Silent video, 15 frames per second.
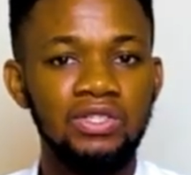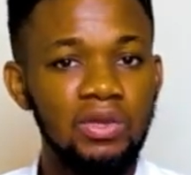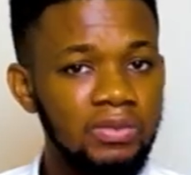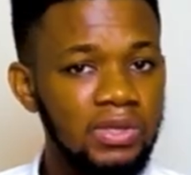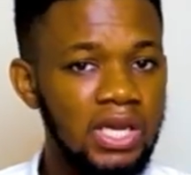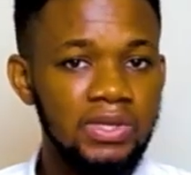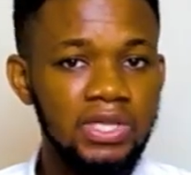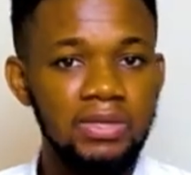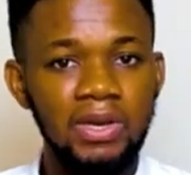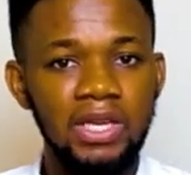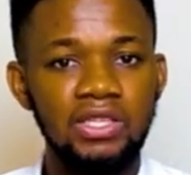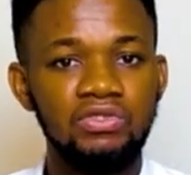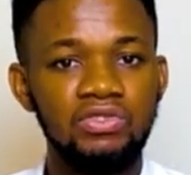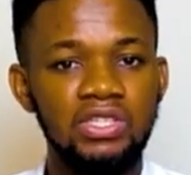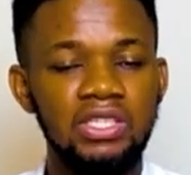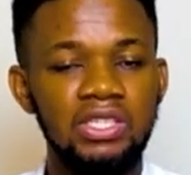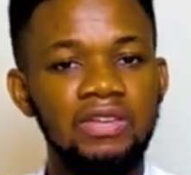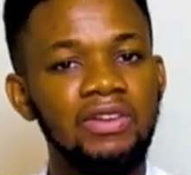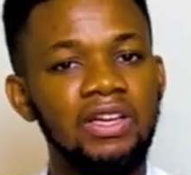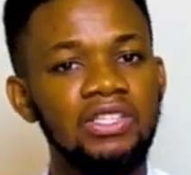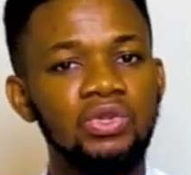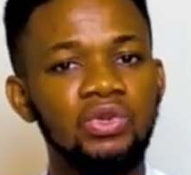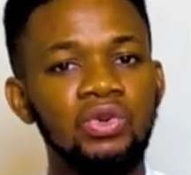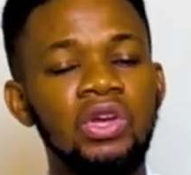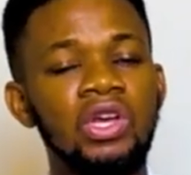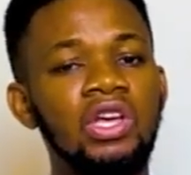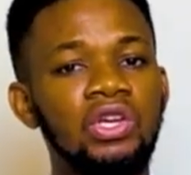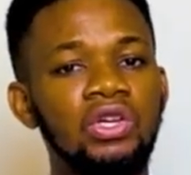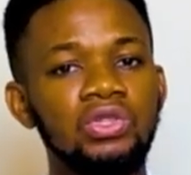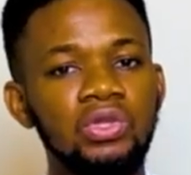Sometimes it's my screensaver. So
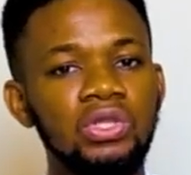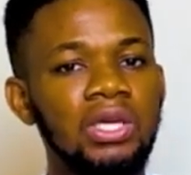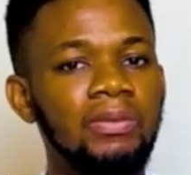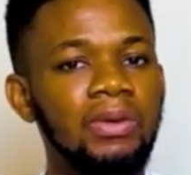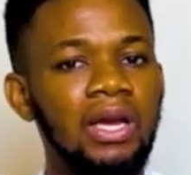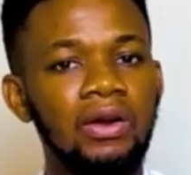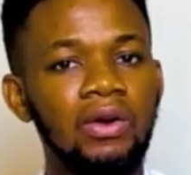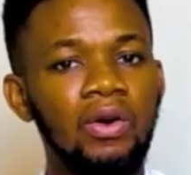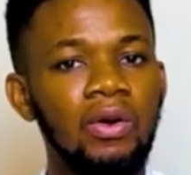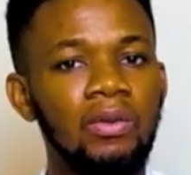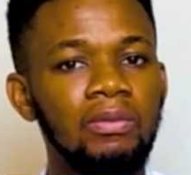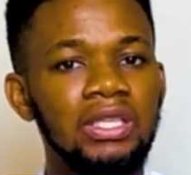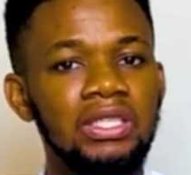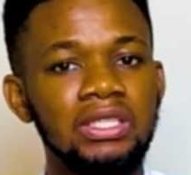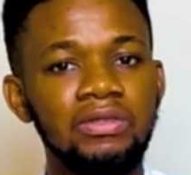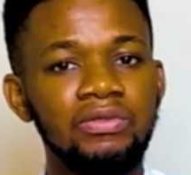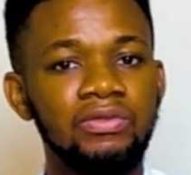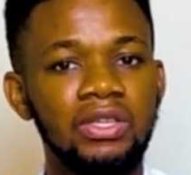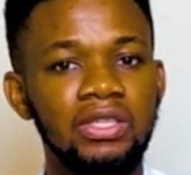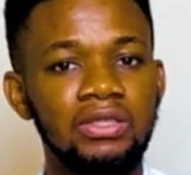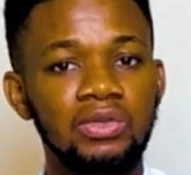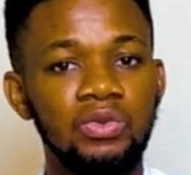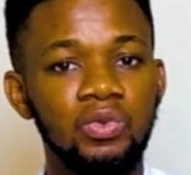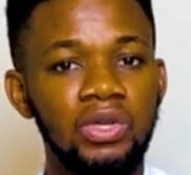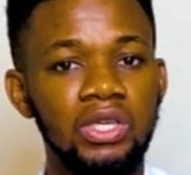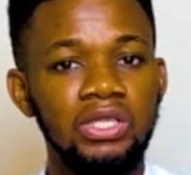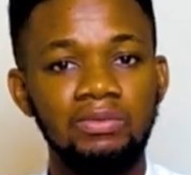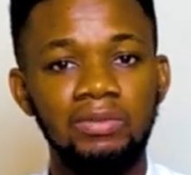your totem can come in different ways.